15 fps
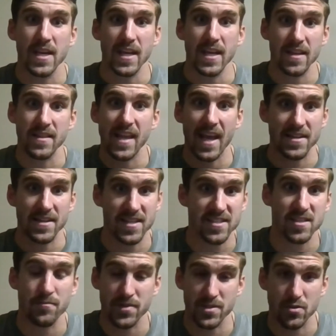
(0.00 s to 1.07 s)
in the
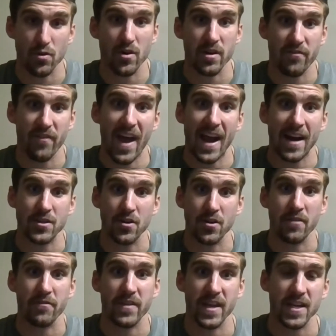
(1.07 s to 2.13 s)
anticipatory factor
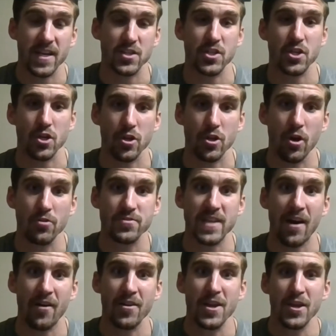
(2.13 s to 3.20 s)
of getting to your
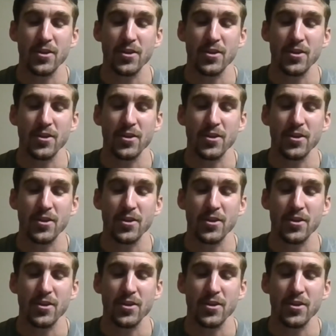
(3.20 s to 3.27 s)
closeout.